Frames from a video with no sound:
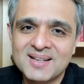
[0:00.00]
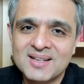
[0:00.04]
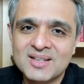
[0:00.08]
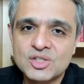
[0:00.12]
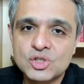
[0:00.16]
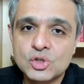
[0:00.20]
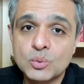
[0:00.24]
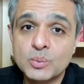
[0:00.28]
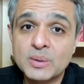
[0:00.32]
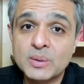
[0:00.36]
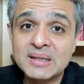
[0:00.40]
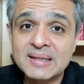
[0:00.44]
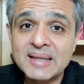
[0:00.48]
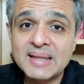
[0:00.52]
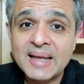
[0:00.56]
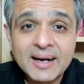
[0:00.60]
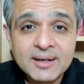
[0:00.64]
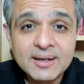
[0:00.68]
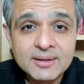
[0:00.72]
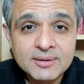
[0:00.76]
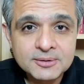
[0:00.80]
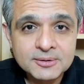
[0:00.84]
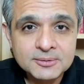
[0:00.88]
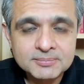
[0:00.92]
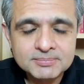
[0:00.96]
So with
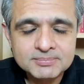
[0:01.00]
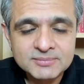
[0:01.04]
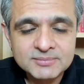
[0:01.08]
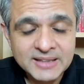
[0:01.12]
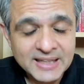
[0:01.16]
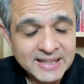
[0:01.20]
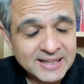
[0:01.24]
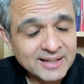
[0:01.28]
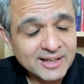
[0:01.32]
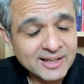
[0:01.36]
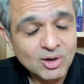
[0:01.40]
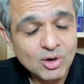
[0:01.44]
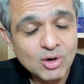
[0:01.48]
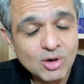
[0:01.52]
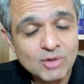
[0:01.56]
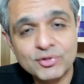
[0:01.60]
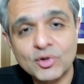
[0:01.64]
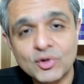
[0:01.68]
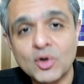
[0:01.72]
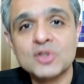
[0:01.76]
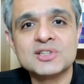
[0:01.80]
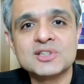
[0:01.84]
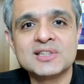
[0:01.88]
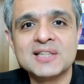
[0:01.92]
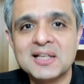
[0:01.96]
that, take care of
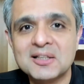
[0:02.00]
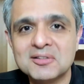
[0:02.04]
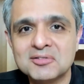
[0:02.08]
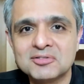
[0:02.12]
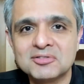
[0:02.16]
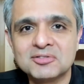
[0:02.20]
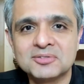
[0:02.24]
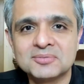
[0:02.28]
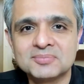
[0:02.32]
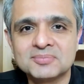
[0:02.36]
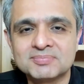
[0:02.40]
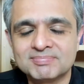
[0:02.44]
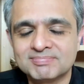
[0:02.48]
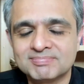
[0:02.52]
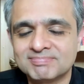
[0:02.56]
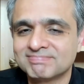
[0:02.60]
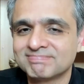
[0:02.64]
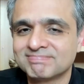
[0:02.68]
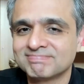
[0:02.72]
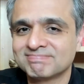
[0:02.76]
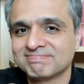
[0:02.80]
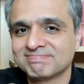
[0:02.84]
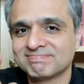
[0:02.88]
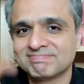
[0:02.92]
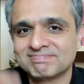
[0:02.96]
yourself.
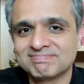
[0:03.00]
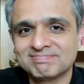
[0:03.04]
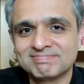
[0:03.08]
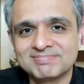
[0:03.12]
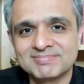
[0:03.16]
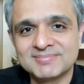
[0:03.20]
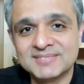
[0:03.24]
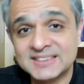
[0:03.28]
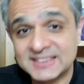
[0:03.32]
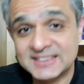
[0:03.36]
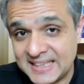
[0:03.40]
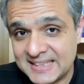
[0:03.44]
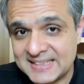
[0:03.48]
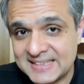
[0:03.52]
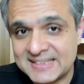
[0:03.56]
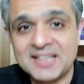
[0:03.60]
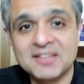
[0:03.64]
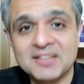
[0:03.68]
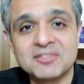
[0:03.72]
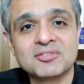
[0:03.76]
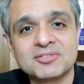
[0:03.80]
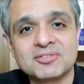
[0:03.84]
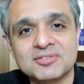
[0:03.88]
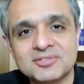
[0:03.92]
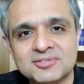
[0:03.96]
Stay
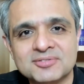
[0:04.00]
safe.